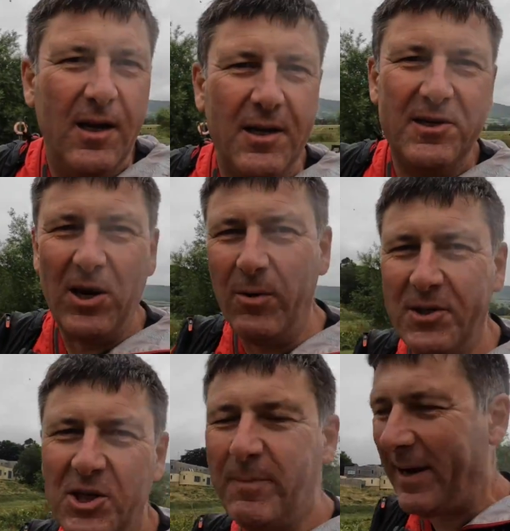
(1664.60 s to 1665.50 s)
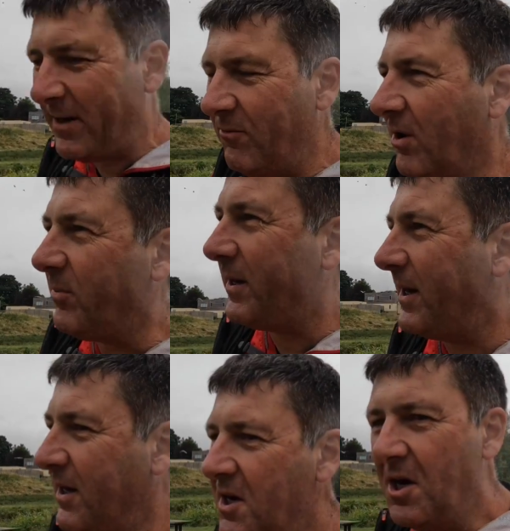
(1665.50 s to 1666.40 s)
So we're just back in Rothbury here,
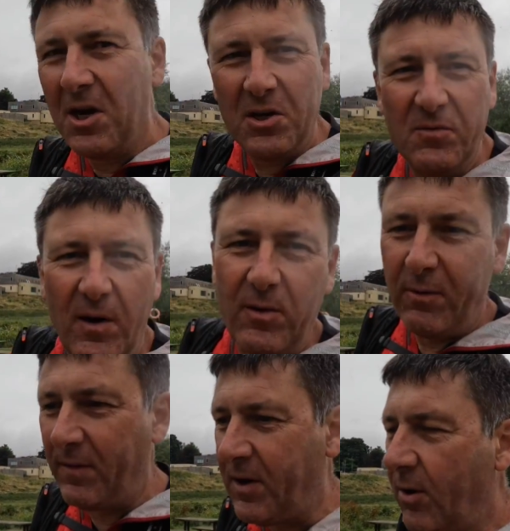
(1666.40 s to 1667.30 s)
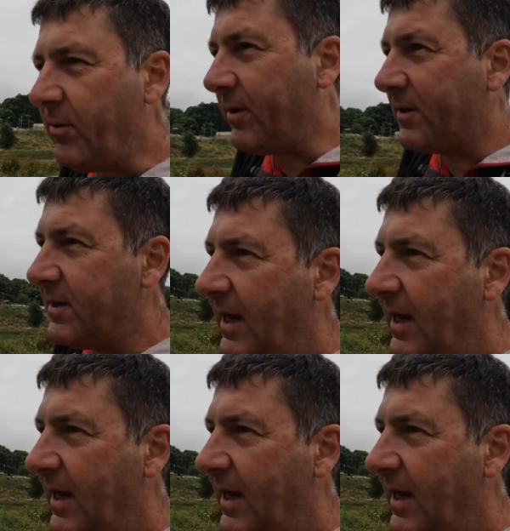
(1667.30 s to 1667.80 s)
just following the River Coquet.